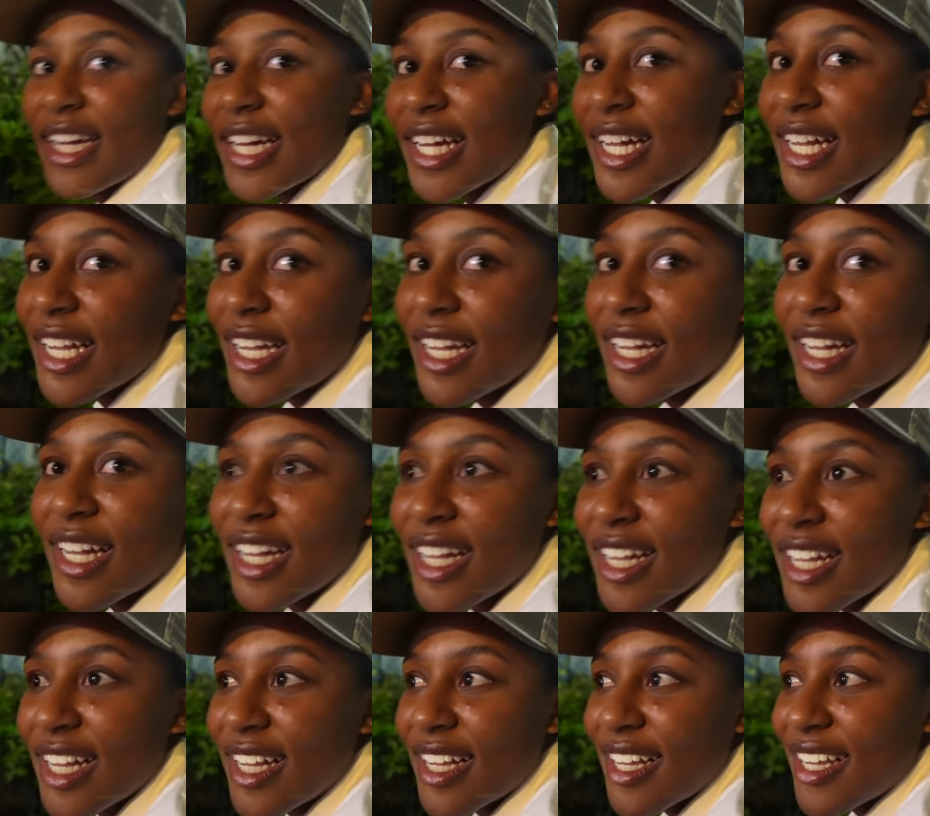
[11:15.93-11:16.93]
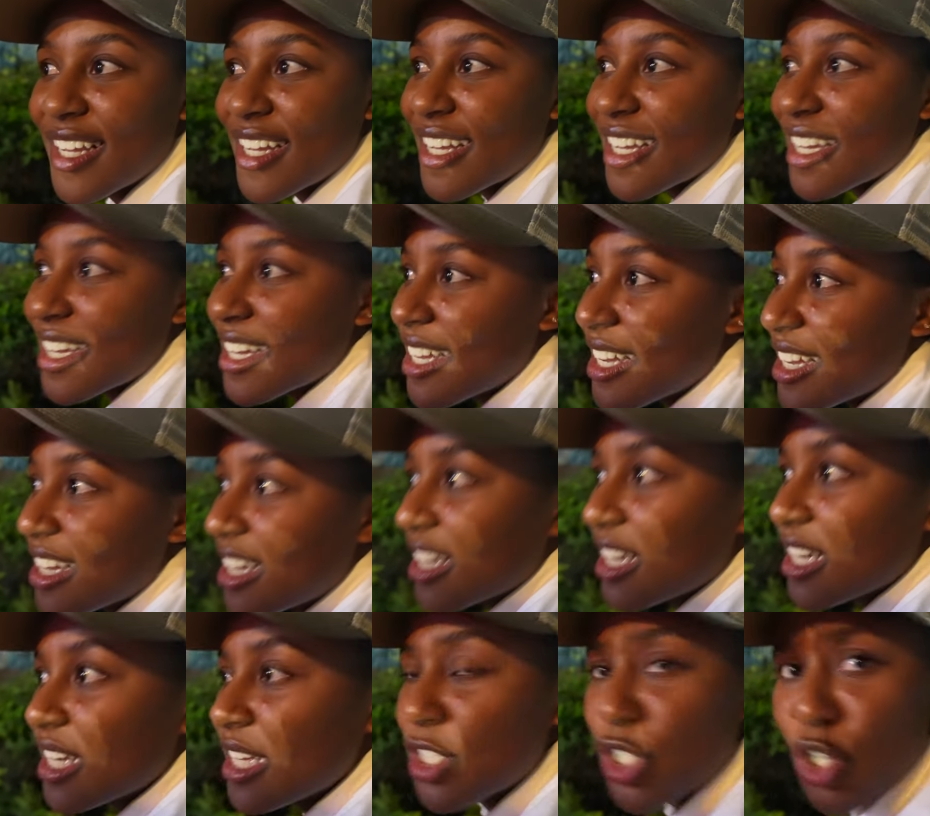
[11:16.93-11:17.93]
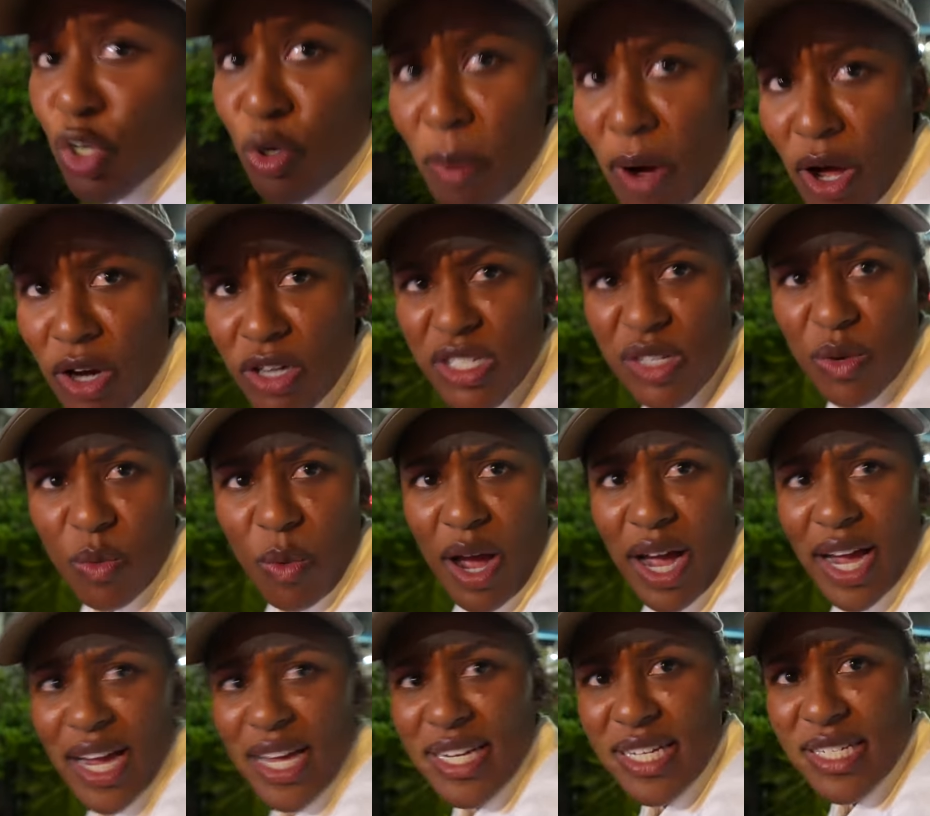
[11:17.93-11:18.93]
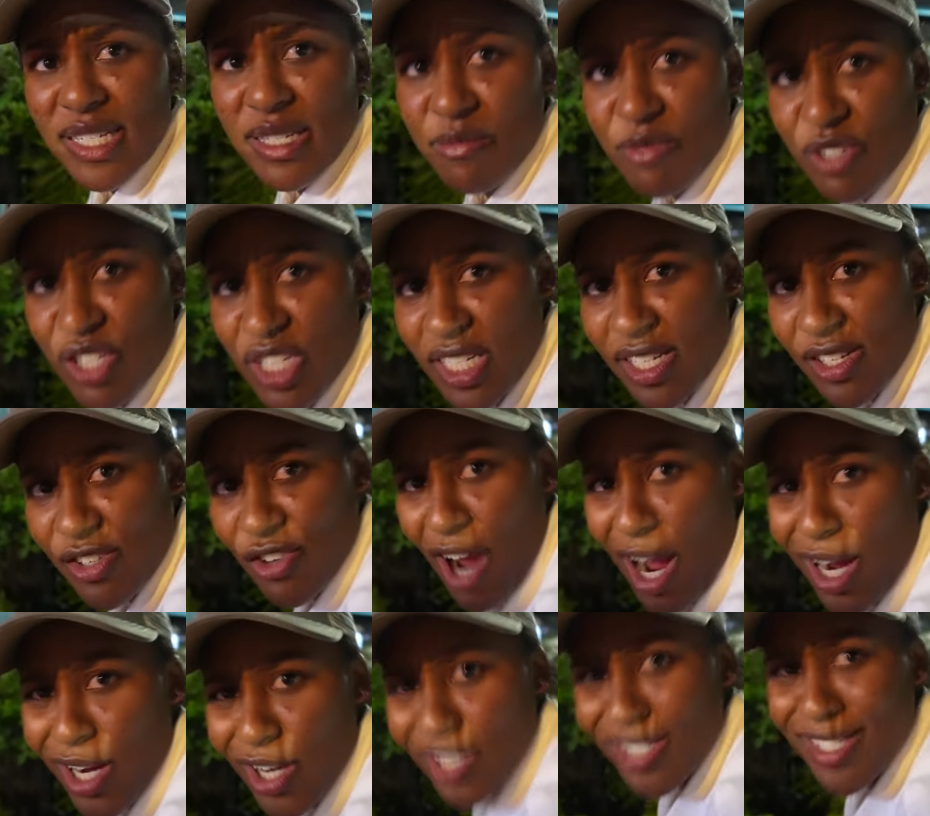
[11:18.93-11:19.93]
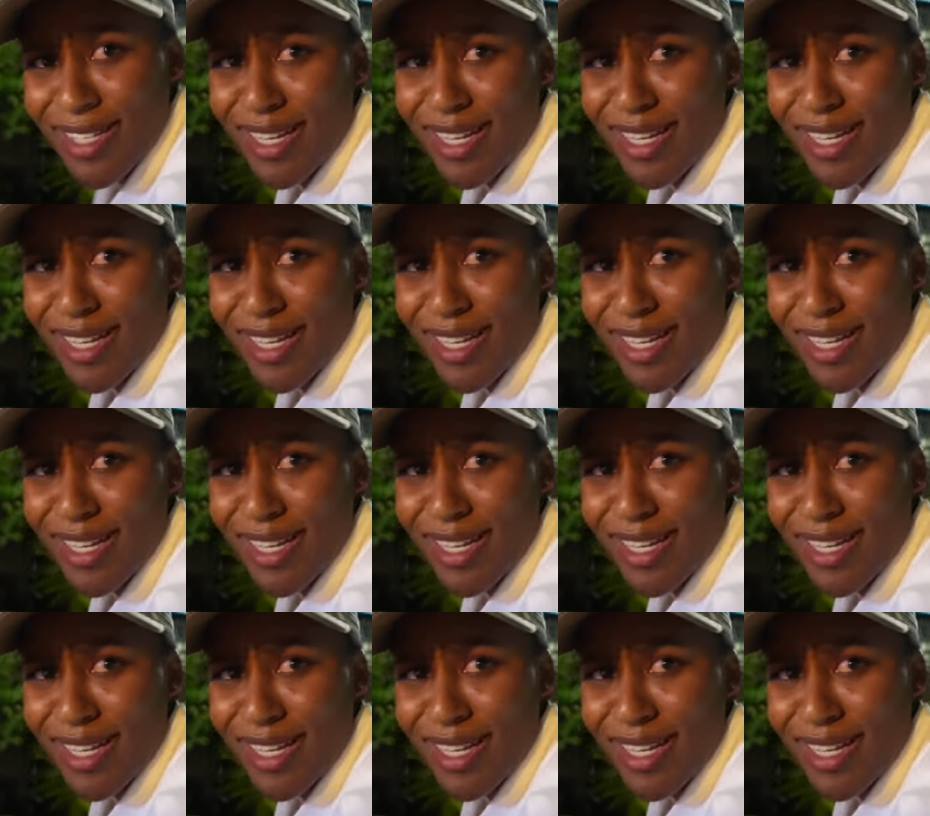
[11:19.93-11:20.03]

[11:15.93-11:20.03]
For some cheese, crackers, and wine. Two bottles of wine and some cheese and crackers